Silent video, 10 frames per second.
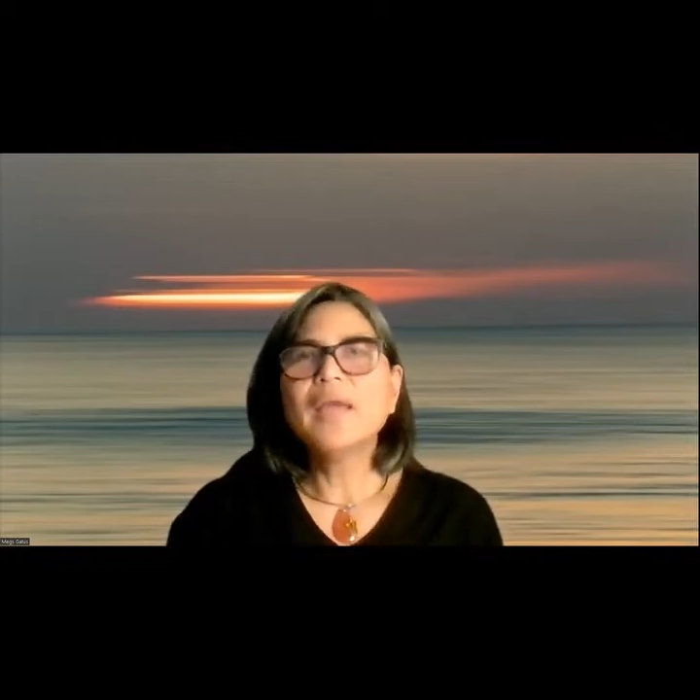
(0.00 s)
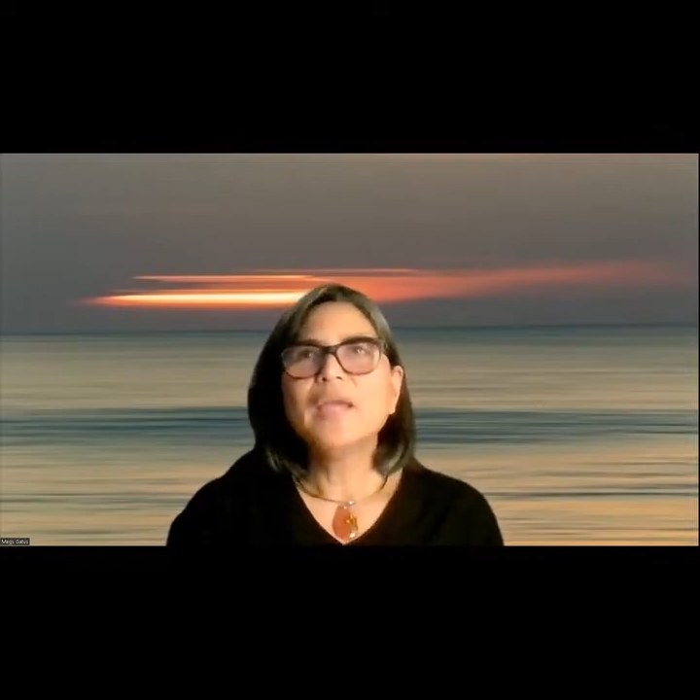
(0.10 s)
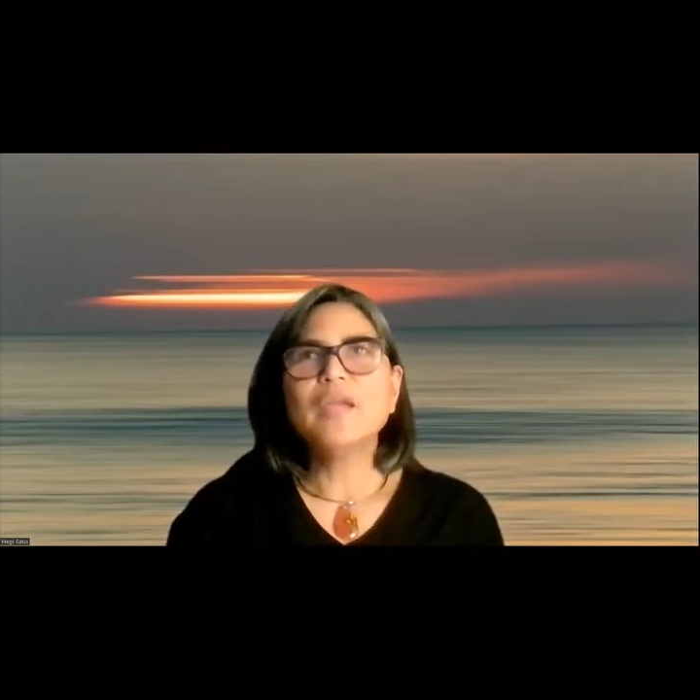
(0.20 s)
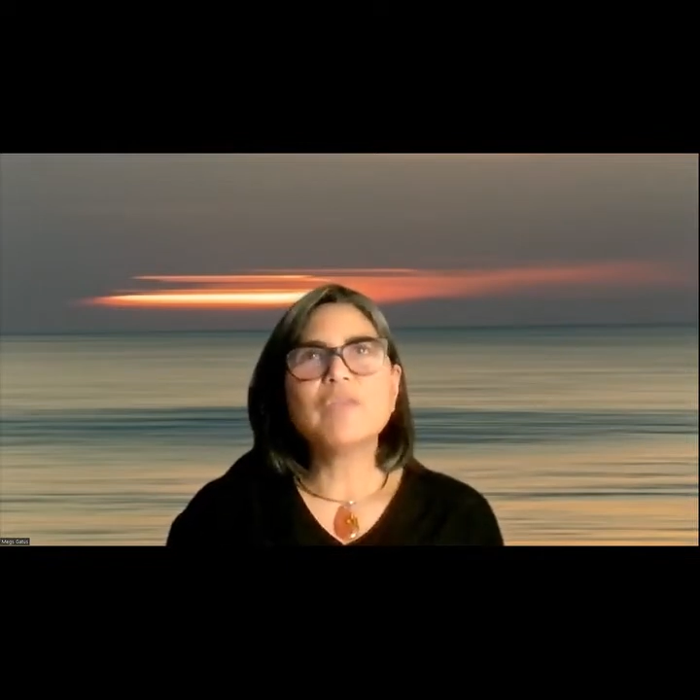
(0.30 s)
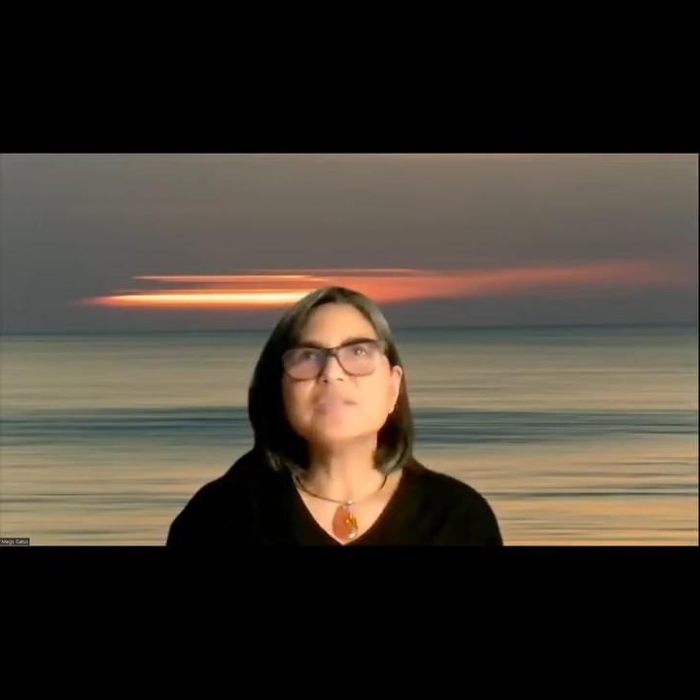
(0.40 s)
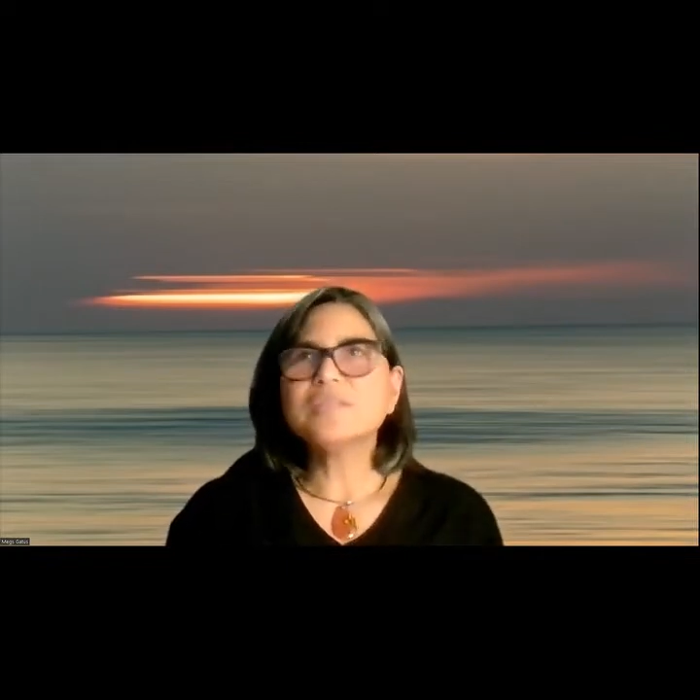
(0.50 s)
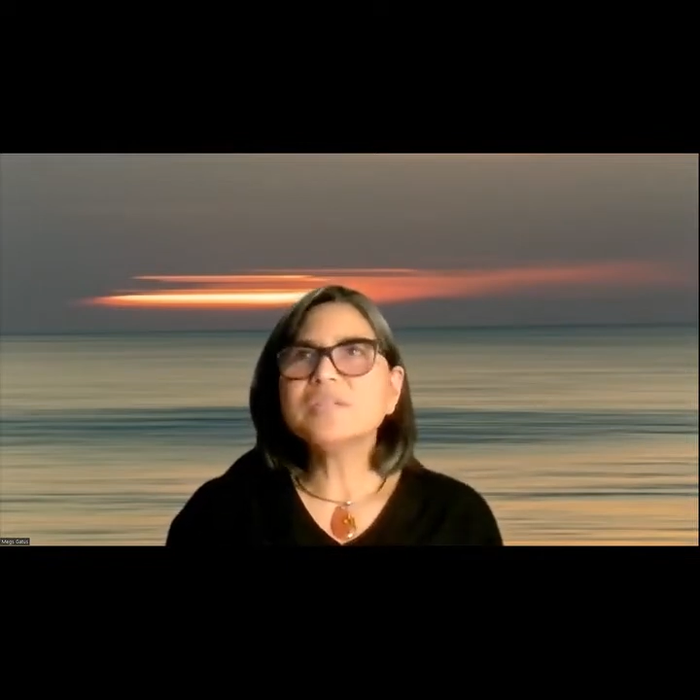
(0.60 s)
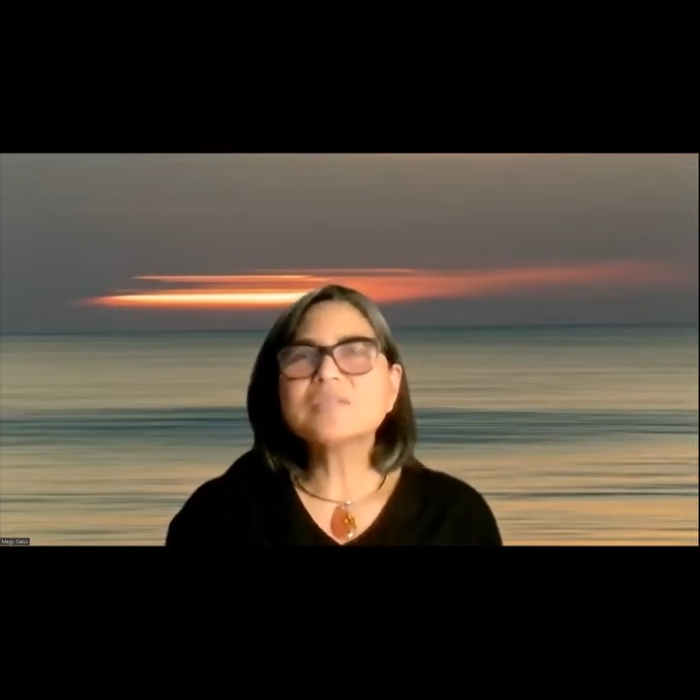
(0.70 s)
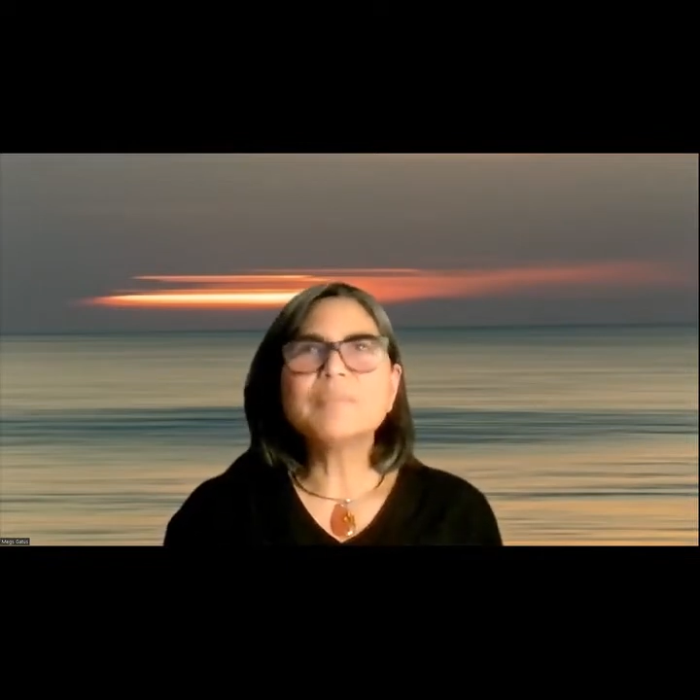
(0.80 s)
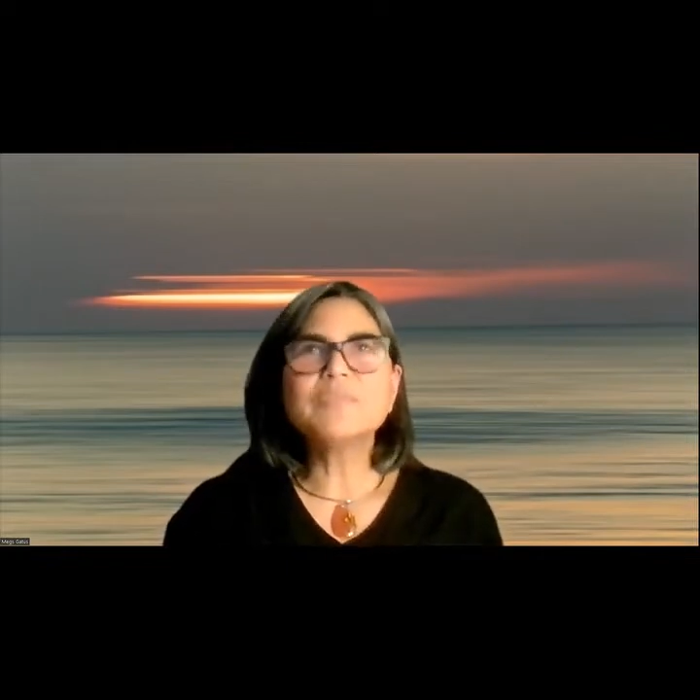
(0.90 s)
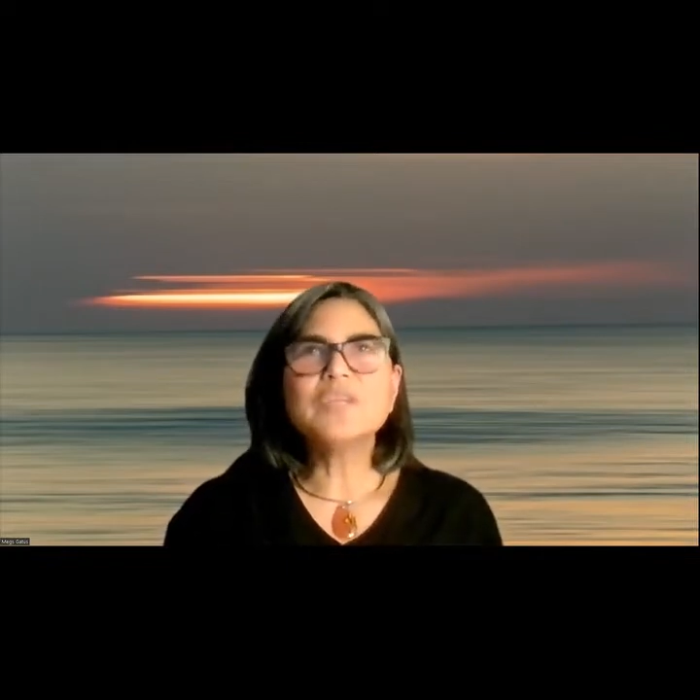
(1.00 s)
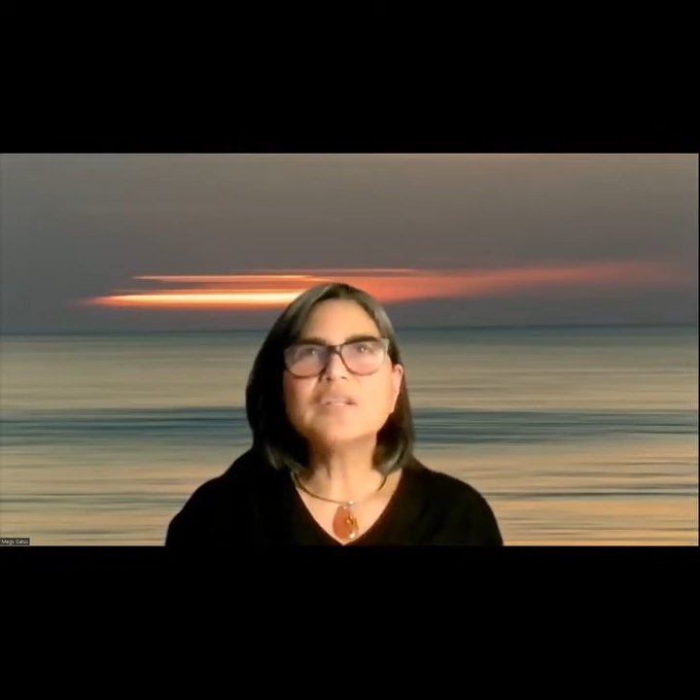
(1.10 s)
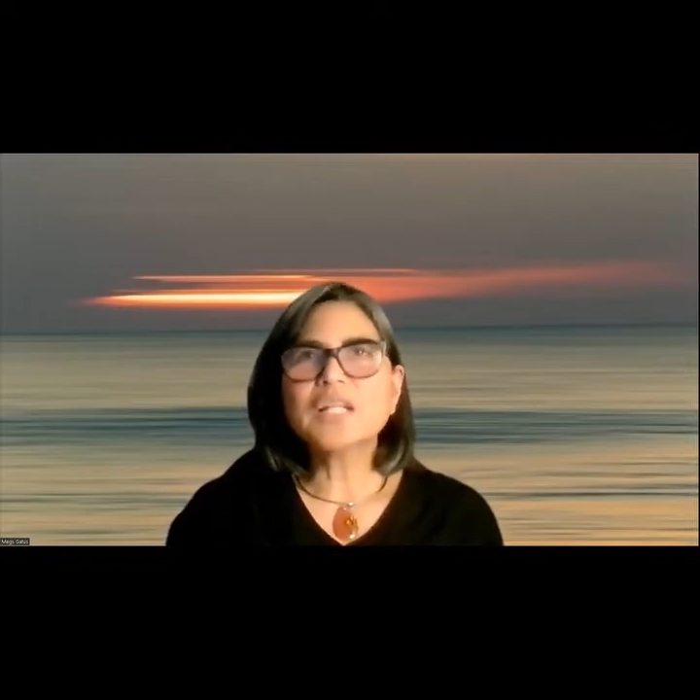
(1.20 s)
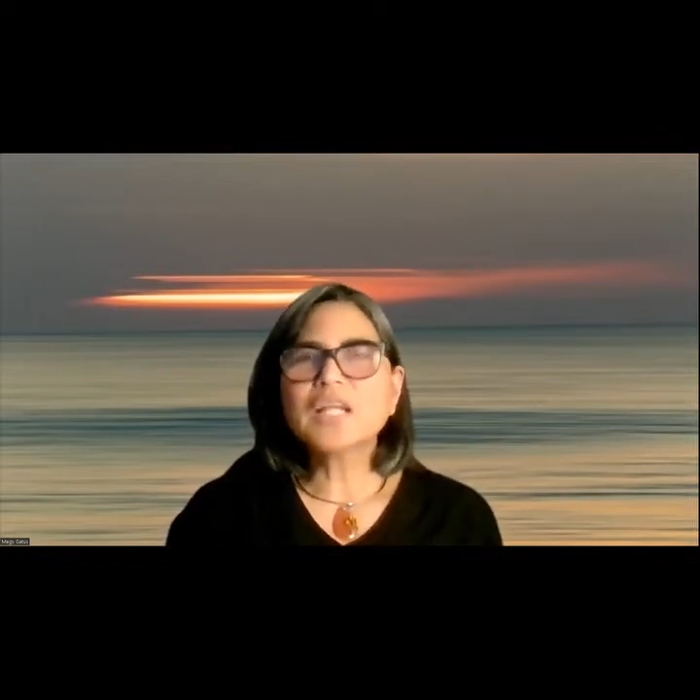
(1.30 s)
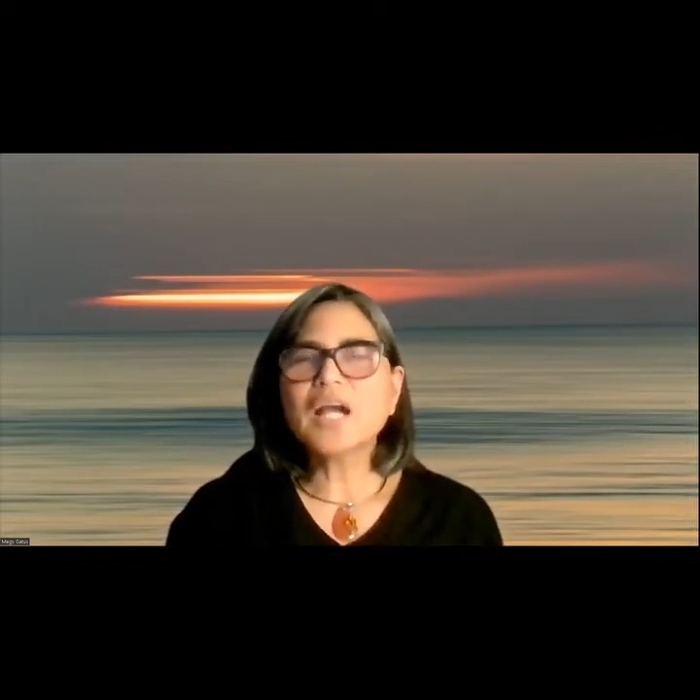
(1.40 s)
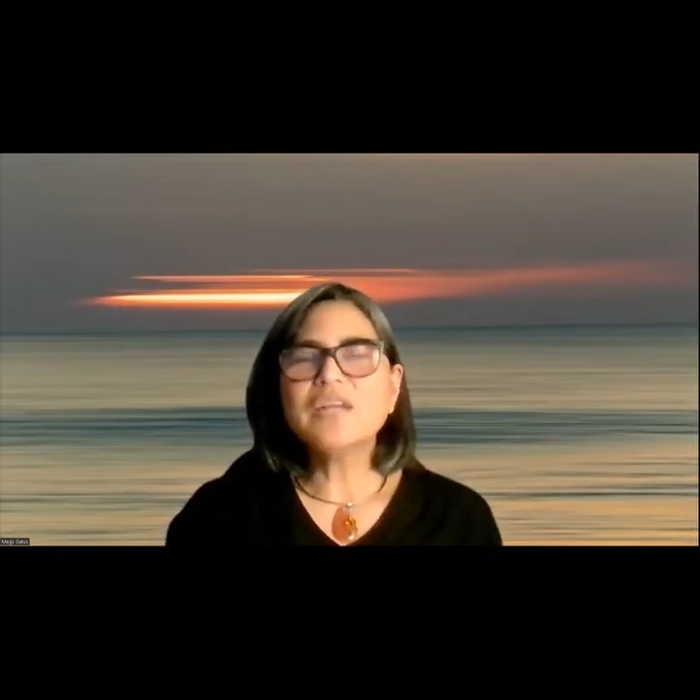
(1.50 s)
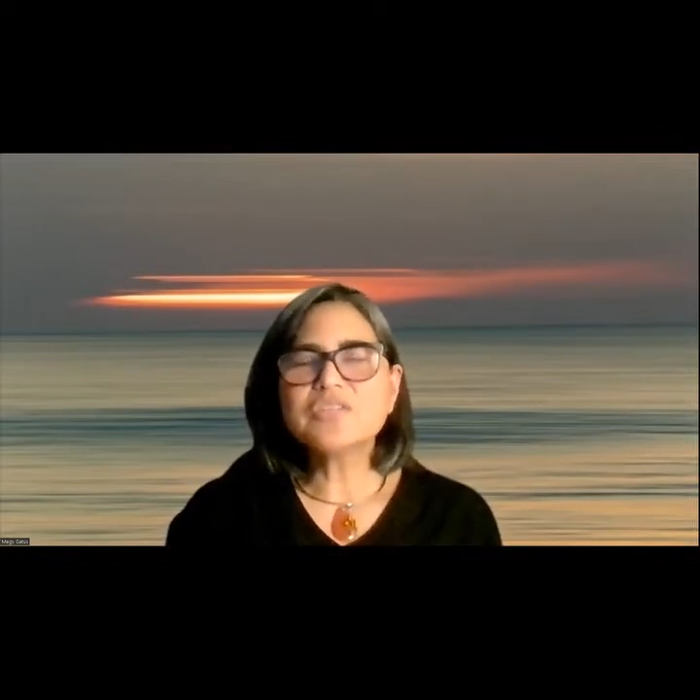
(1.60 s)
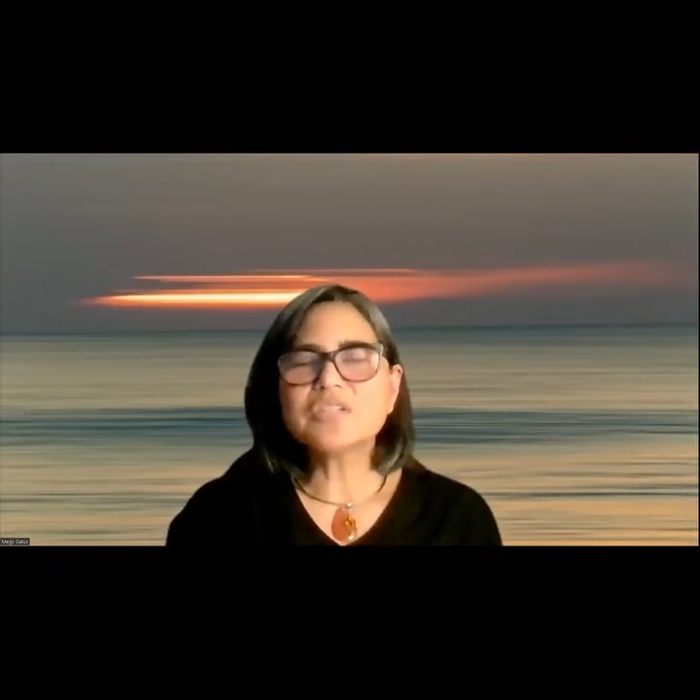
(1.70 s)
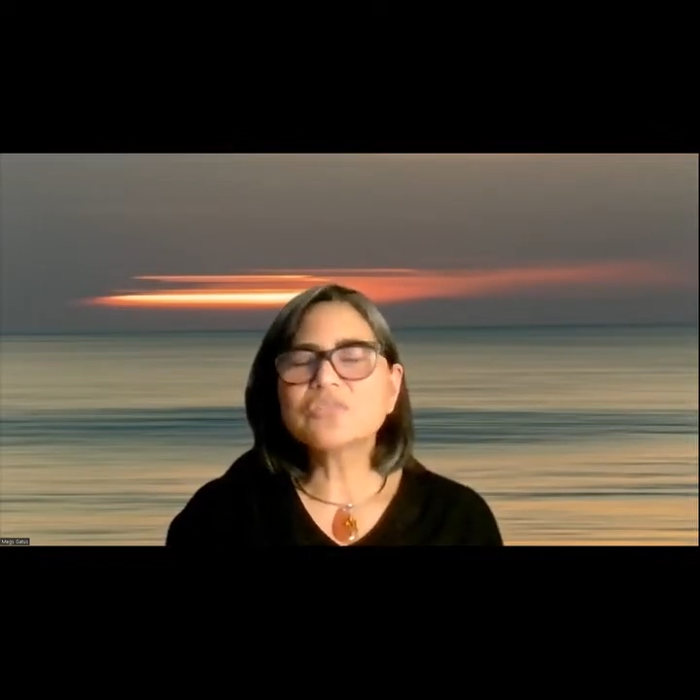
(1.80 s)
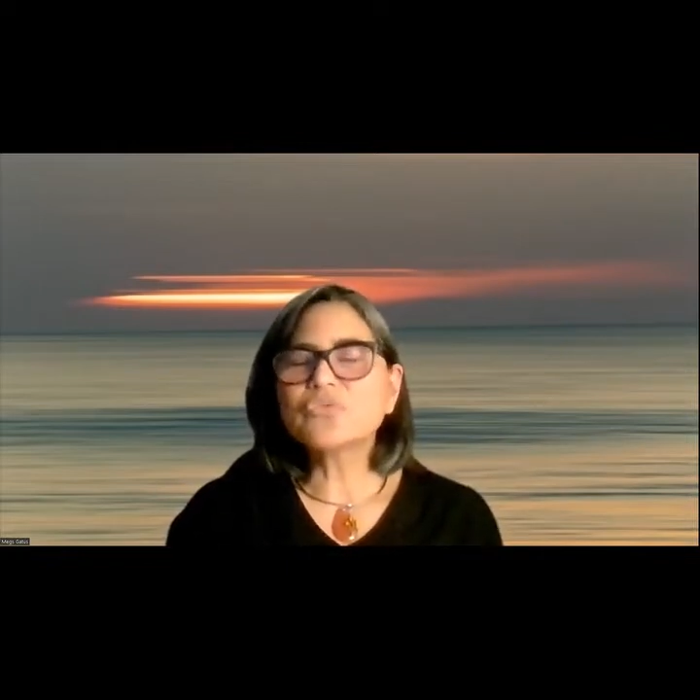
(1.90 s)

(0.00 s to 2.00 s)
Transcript: if I see something that kind of just